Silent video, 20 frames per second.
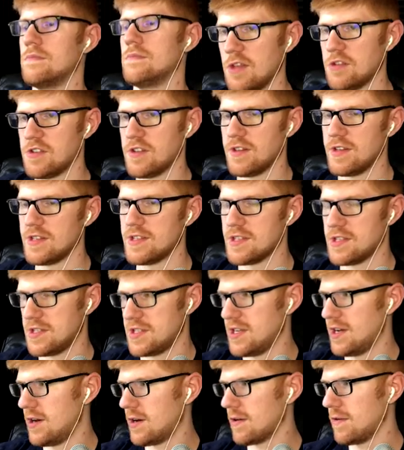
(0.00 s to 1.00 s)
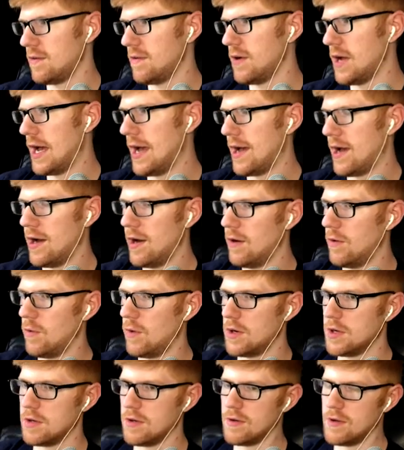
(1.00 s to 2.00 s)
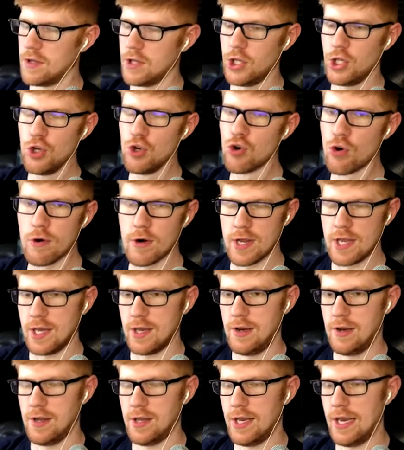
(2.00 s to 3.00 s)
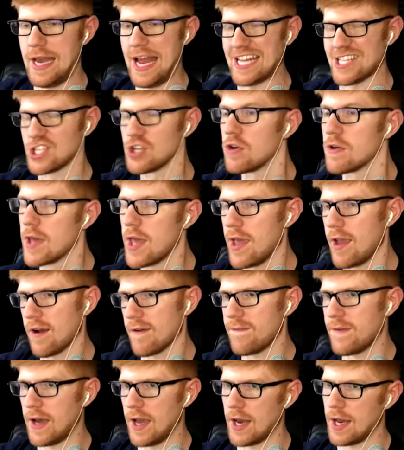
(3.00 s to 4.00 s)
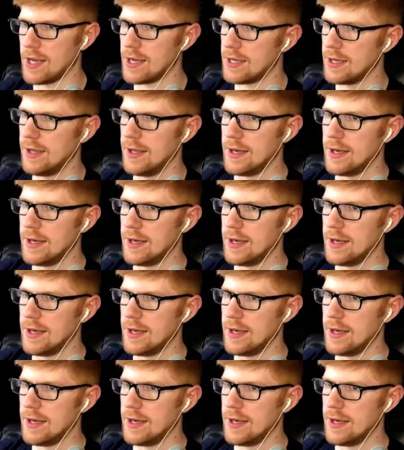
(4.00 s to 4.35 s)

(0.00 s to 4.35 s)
So this is the song when Yuri and Natsuki are fighting.